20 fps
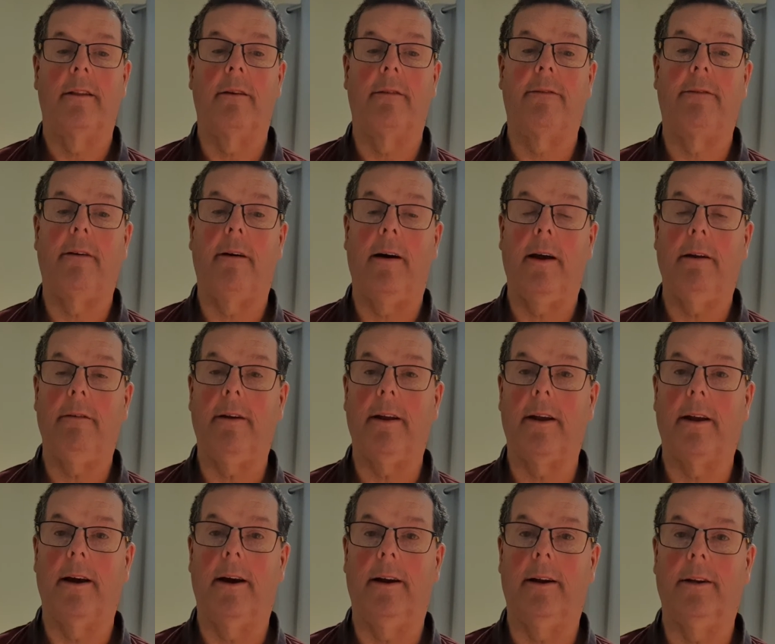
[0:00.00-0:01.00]
The fiery
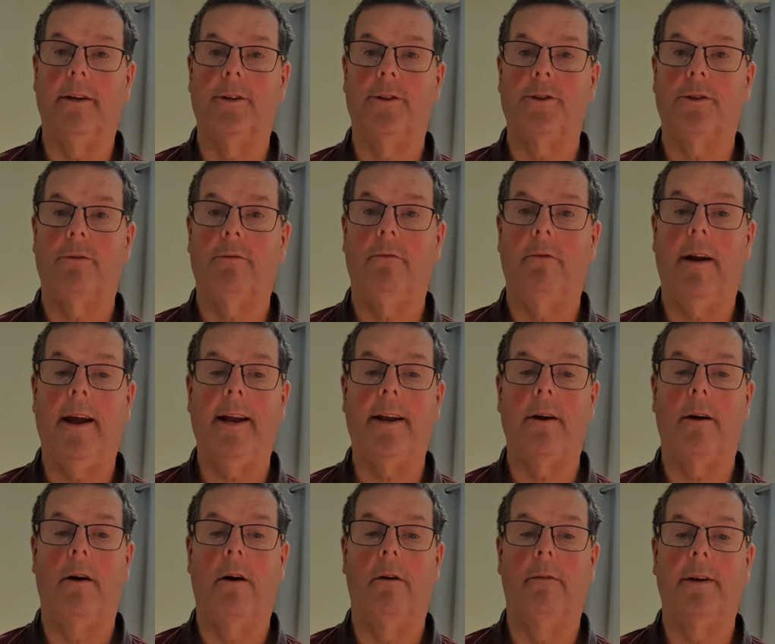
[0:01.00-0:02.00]
colours,
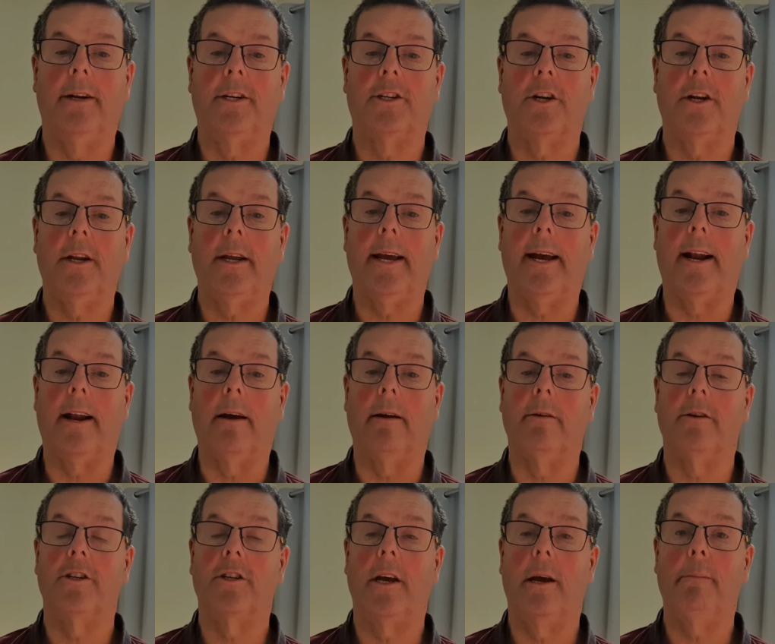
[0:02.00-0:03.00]
red, orange and
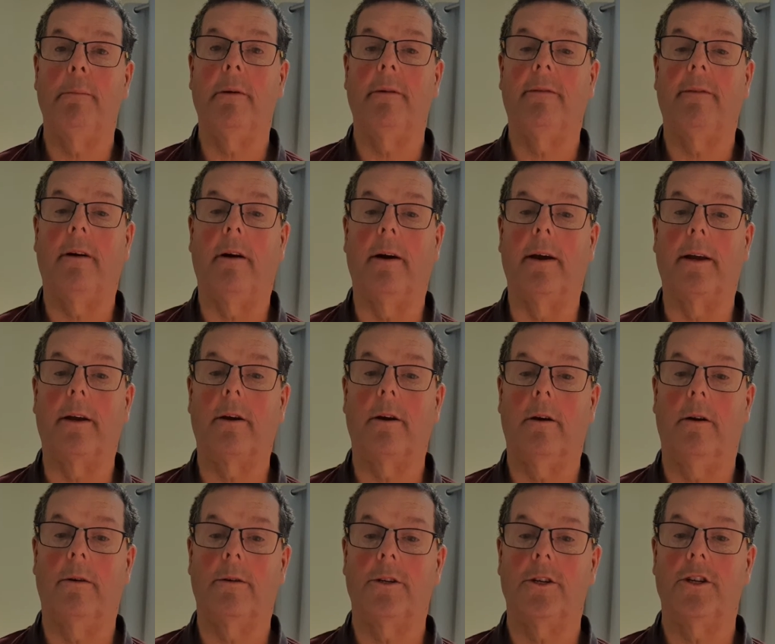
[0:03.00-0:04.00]
yellow, typify
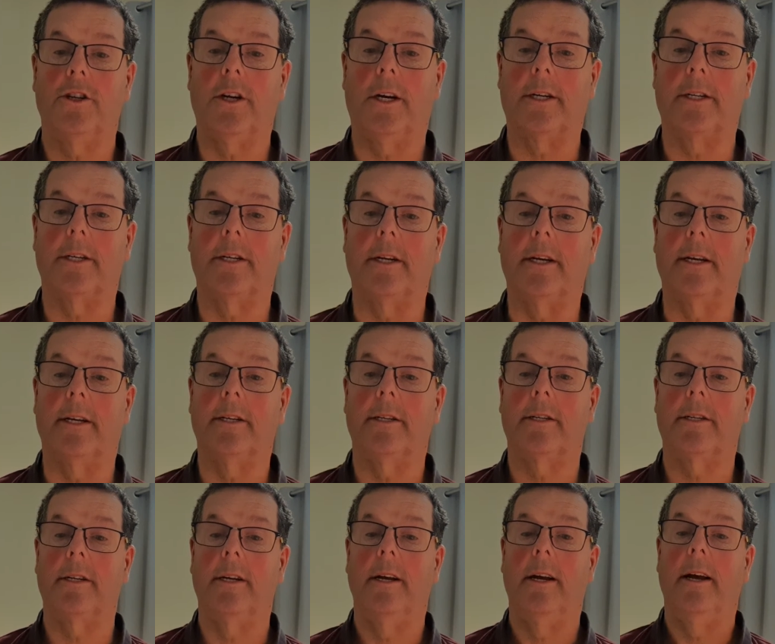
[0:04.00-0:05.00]
God's
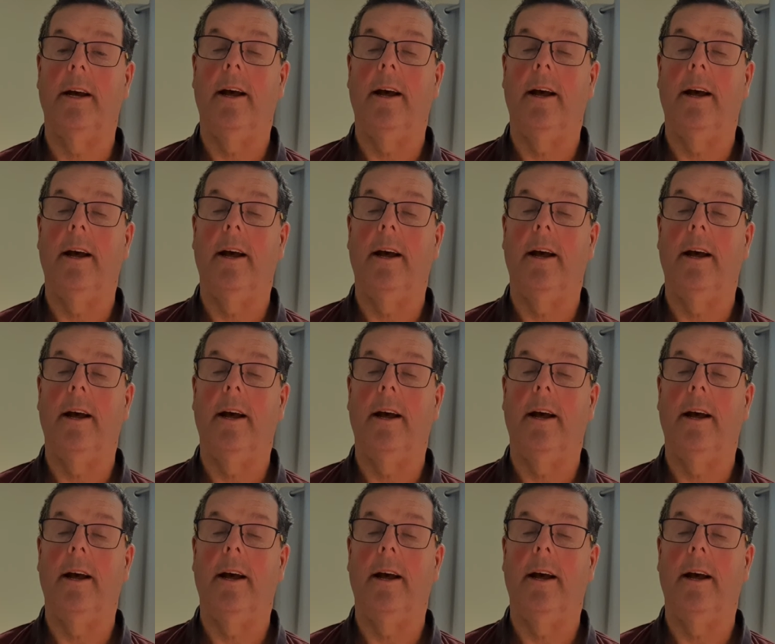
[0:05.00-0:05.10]
justice.